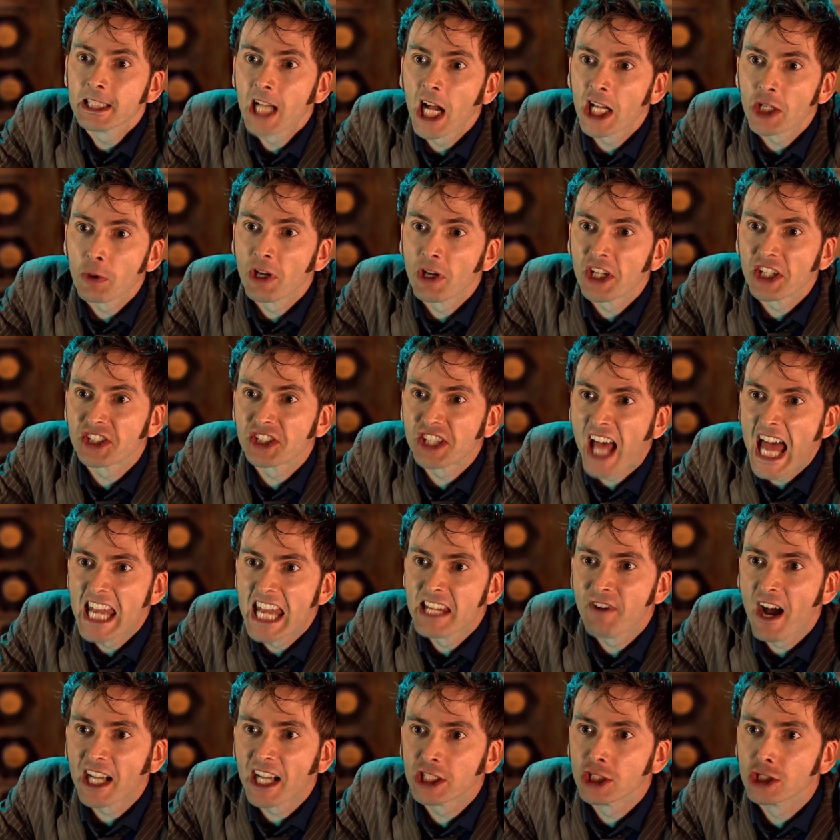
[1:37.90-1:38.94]
Can't you
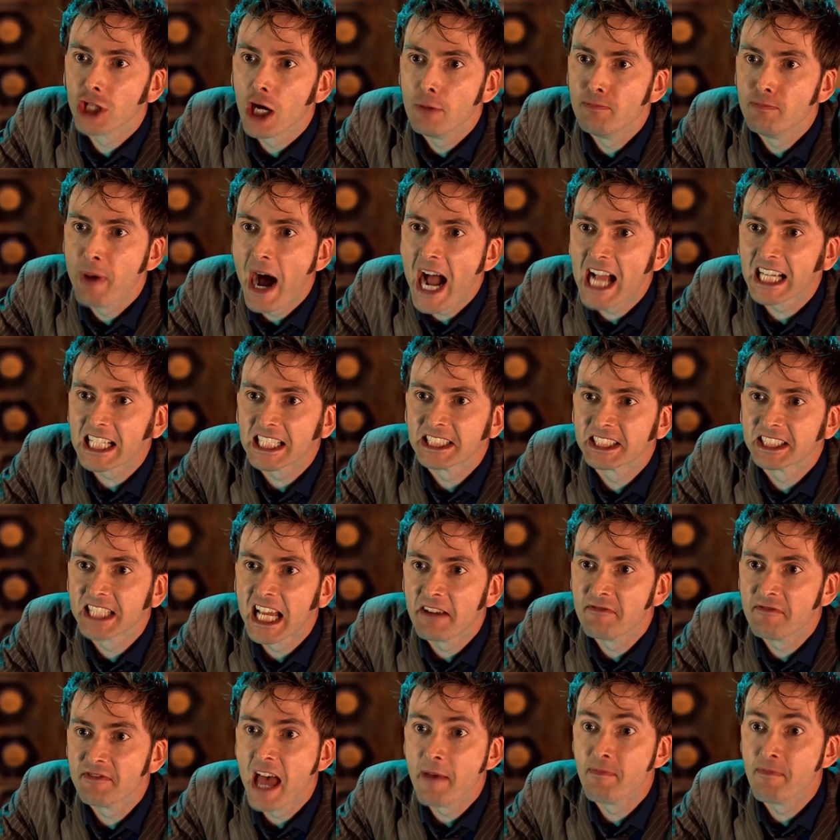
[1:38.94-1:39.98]
understand? If I could go back and
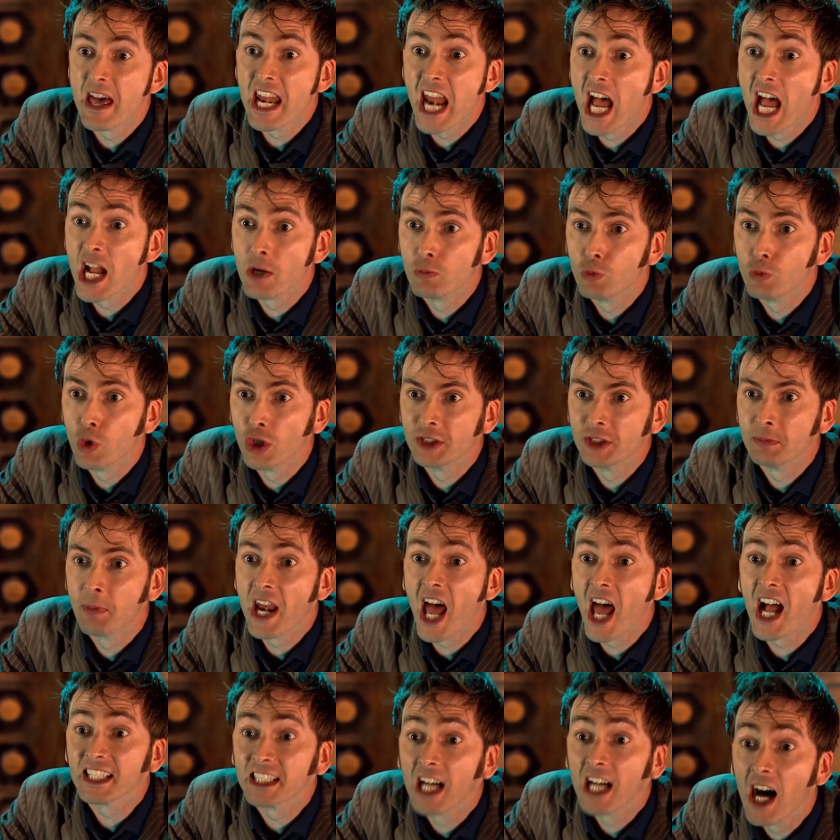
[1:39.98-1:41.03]
save them, then I would, but
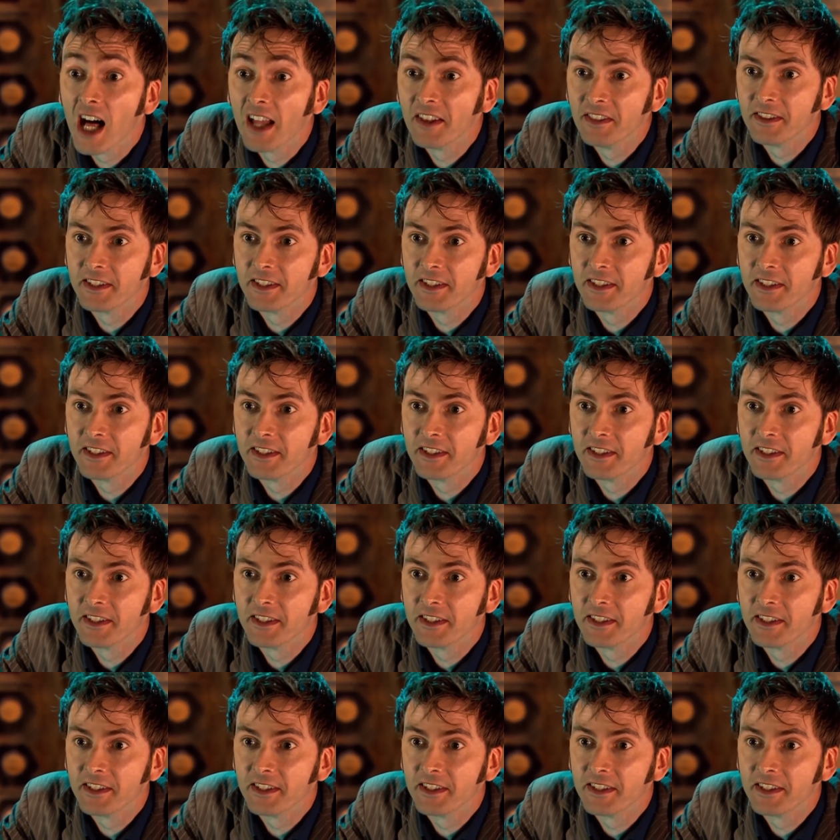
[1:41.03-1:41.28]
I can't.